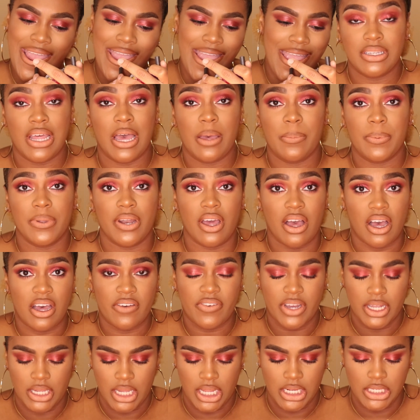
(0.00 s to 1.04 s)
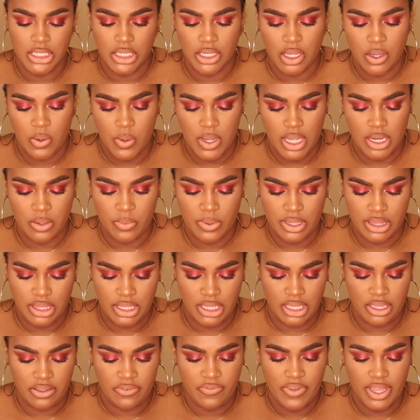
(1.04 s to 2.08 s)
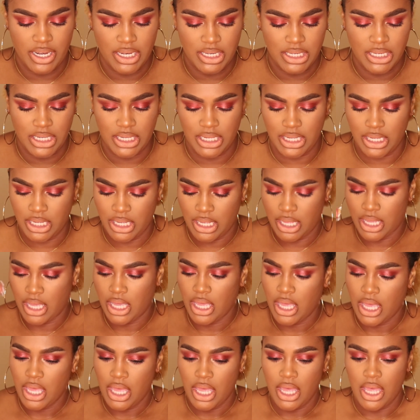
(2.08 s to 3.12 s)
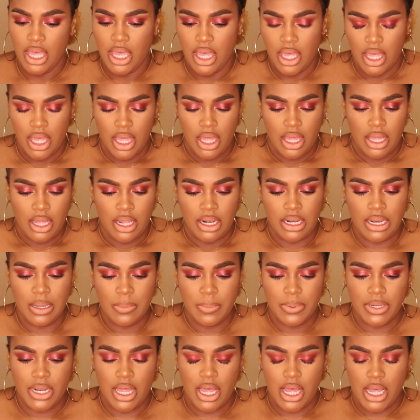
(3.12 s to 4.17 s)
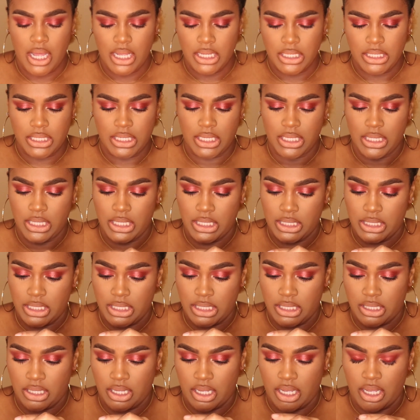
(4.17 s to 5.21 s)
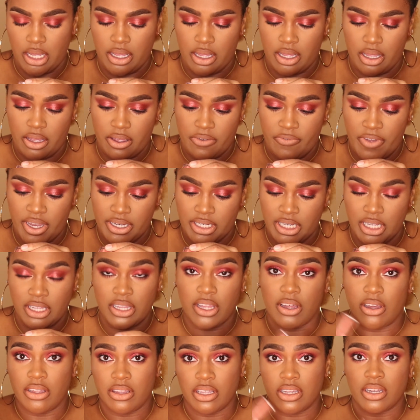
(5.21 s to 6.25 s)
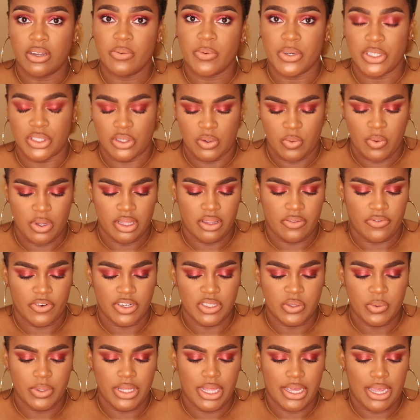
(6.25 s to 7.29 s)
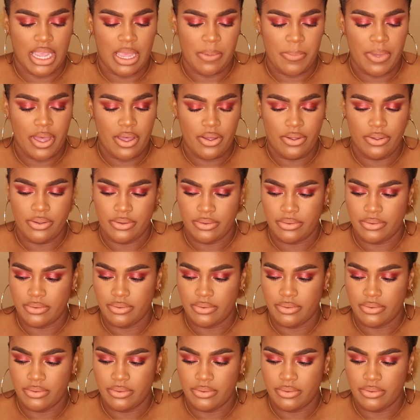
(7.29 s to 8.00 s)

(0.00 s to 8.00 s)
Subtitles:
To top it off, I like to go in with the Fenty lip gloss. This is the Fenty Glow, the original one, the first one that came out.